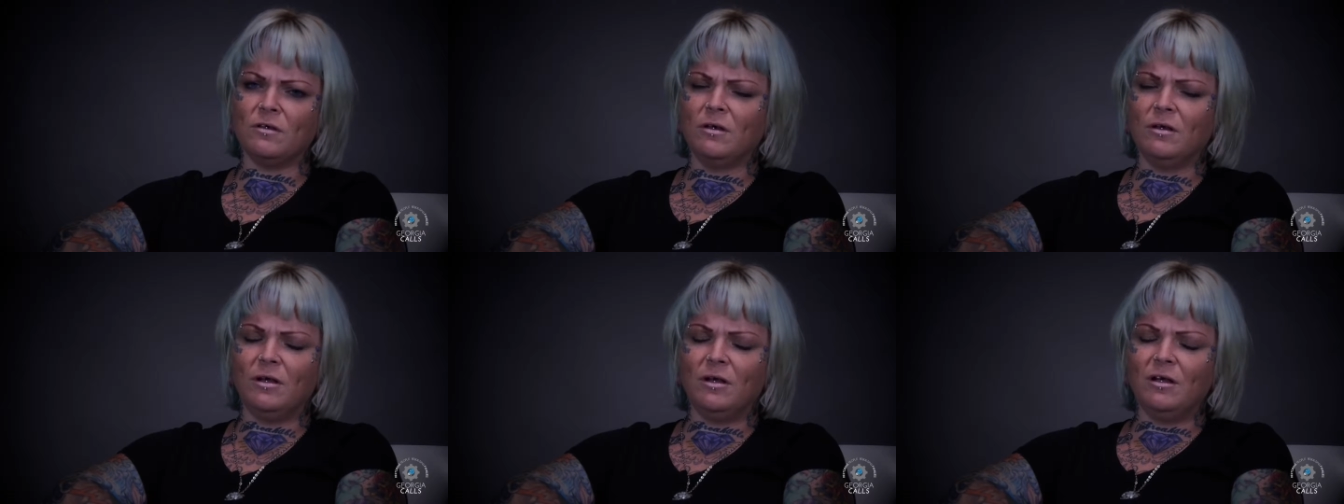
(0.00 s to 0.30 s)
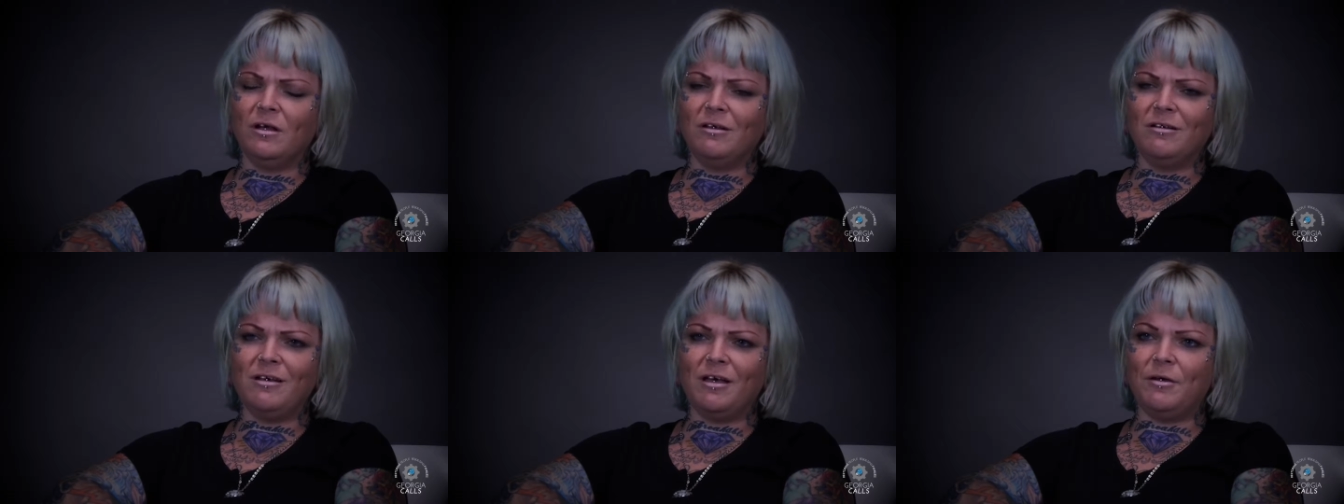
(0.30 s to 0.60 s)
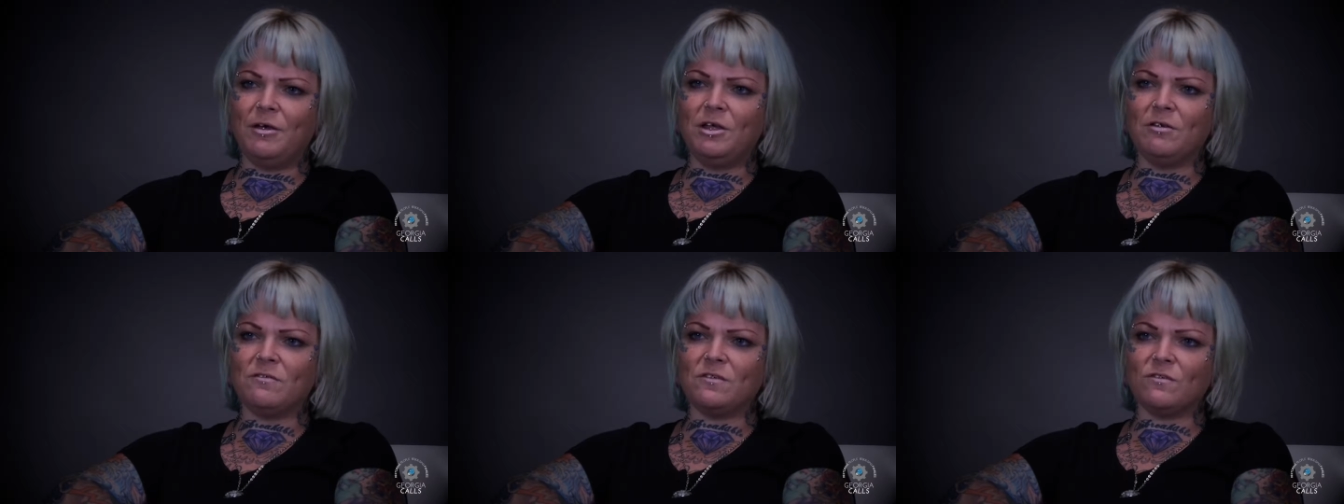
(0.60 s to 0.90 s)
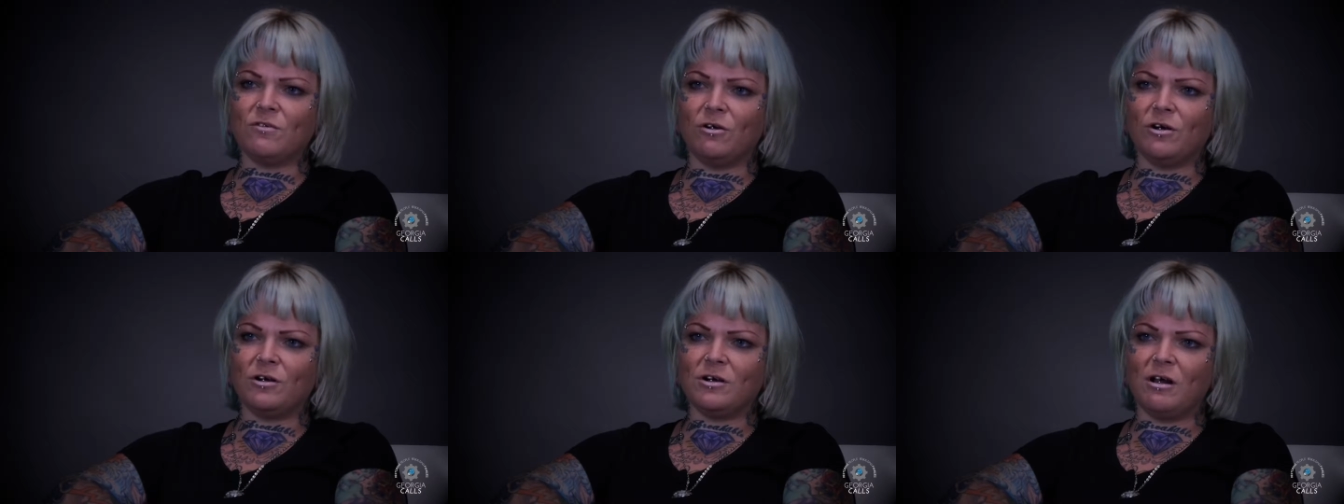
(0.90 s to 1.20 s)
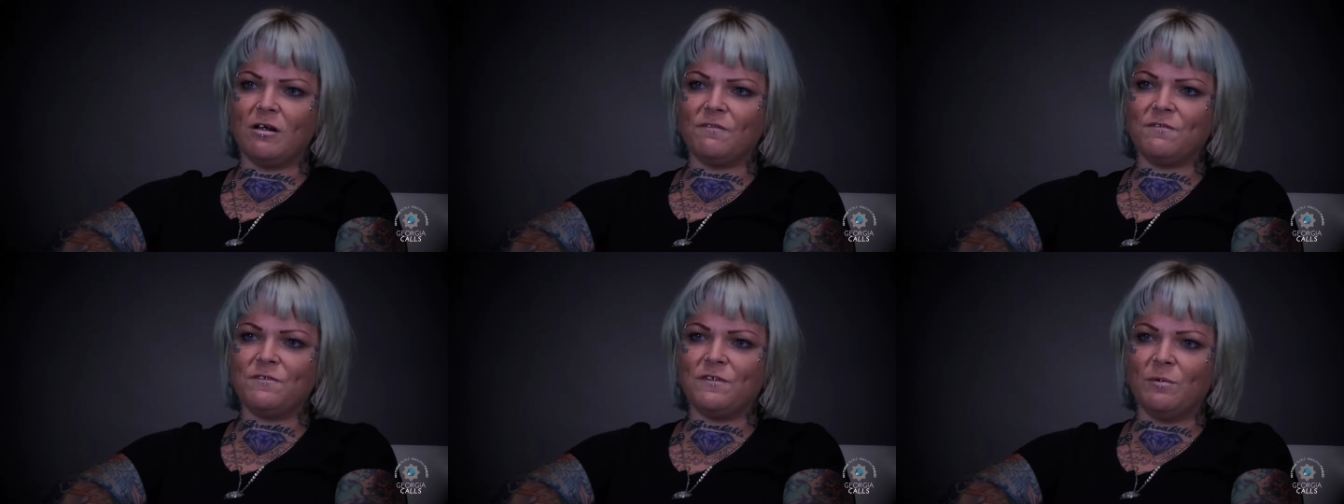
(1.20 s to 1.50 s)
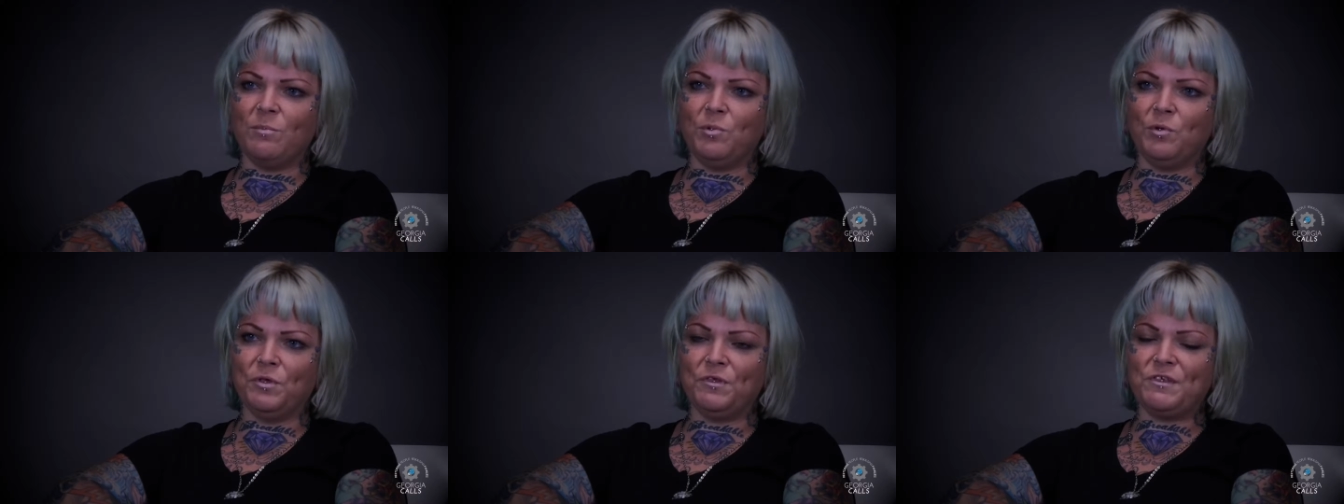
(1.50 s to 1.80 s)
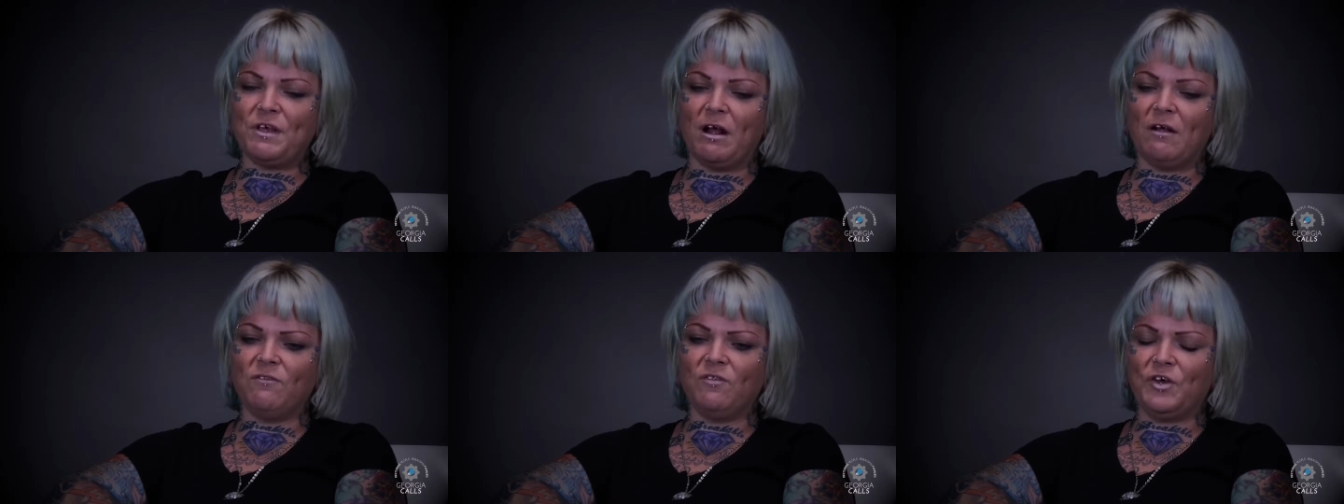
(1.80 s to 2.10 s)
And it started off simple
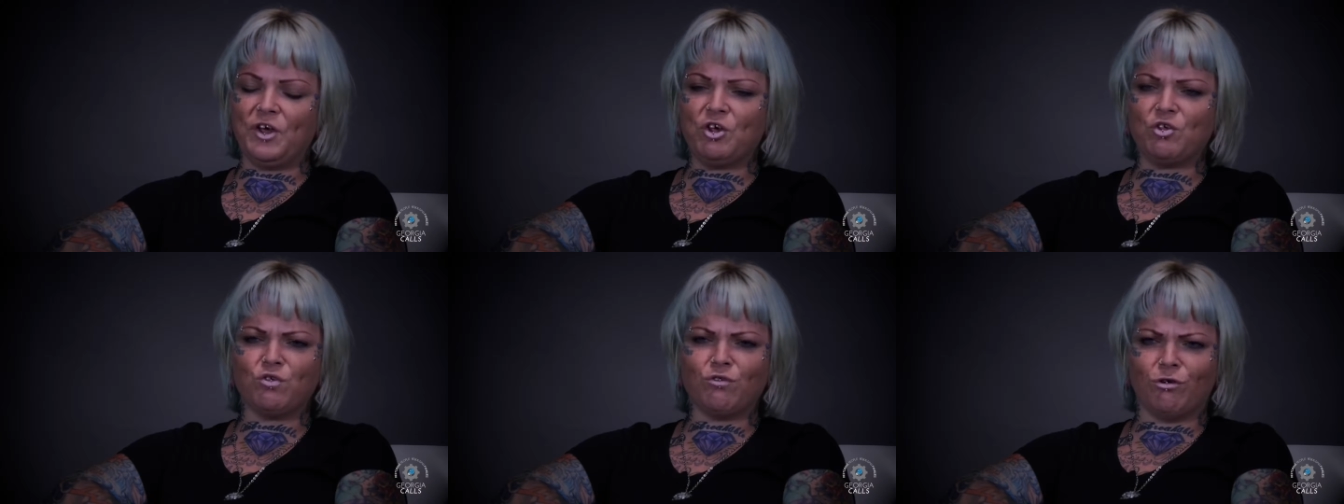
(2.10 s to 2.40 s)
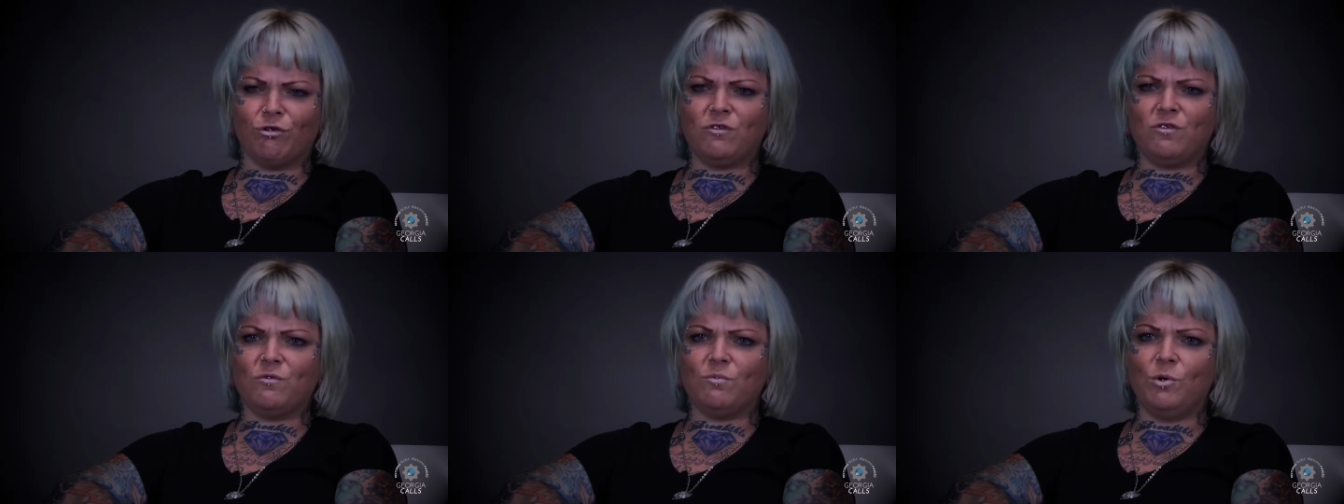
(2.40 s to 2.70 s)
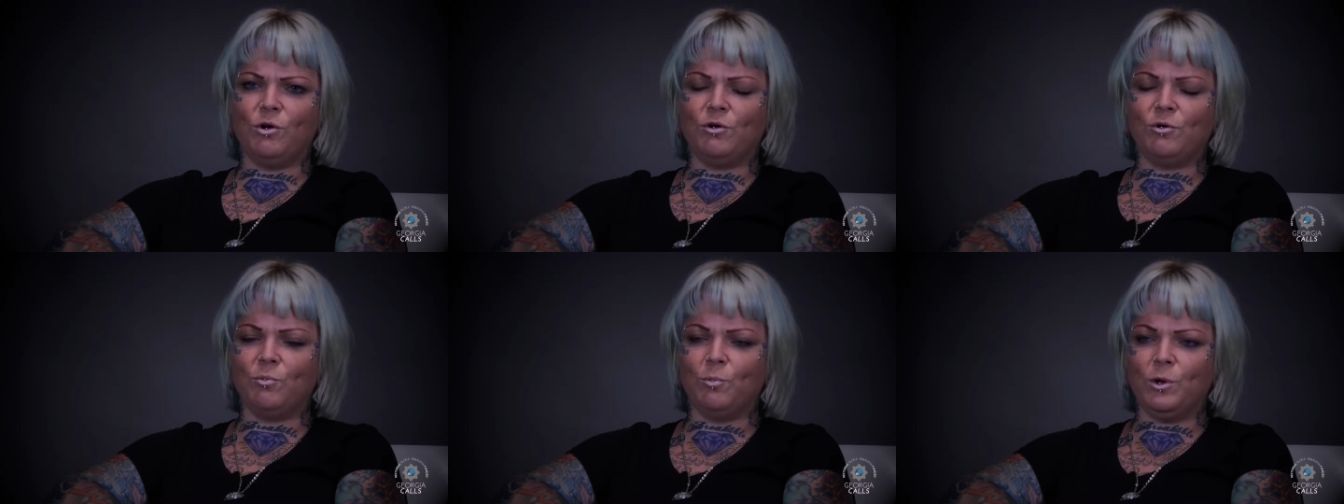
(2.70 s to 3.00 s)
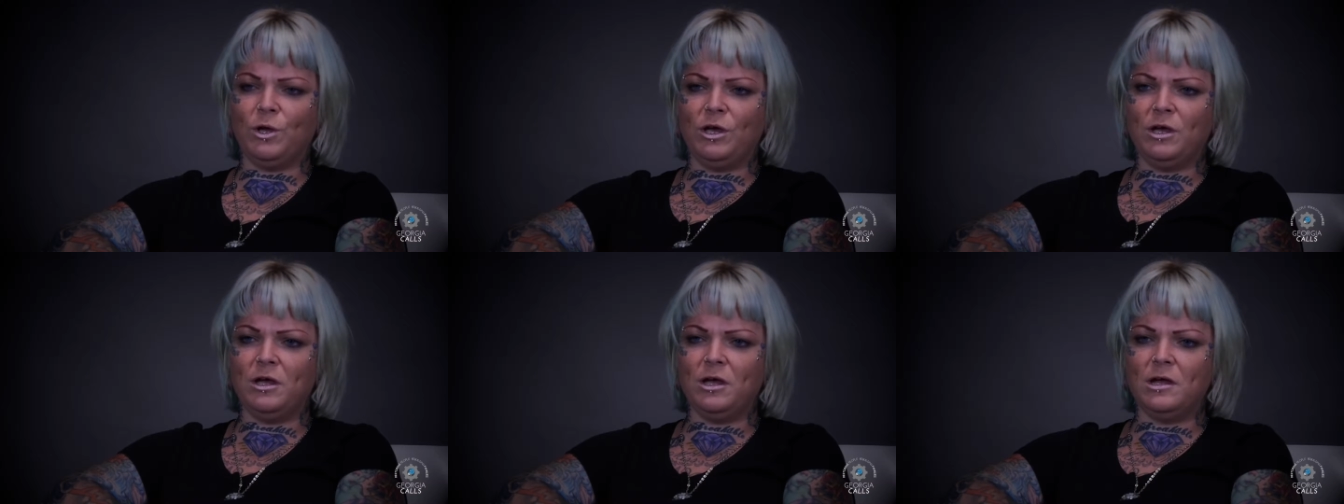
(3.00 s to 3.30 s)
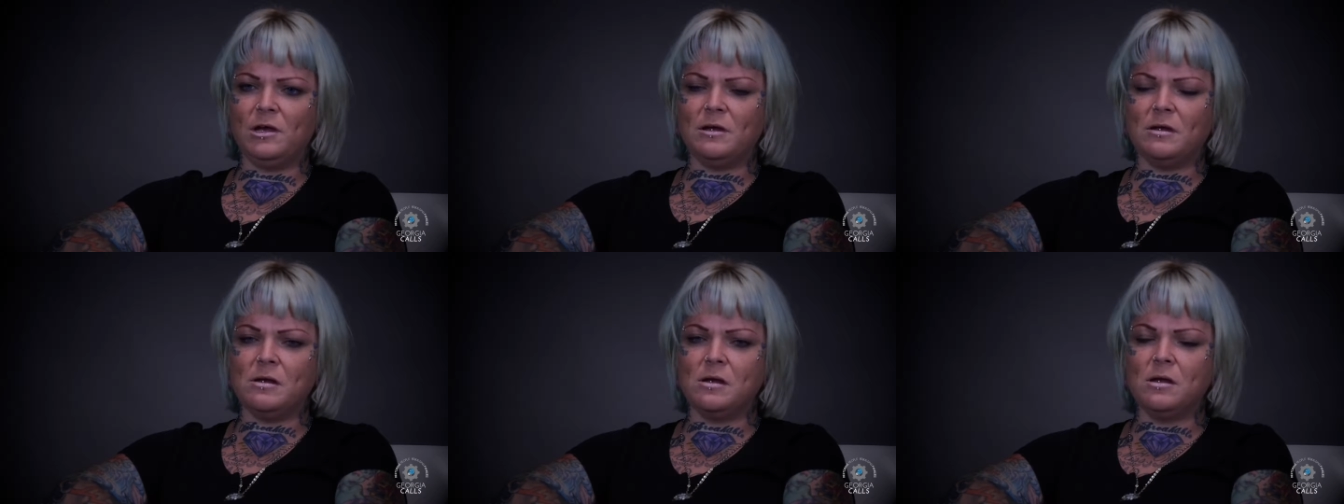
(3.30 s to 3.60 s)
stuff, like I started smoking weed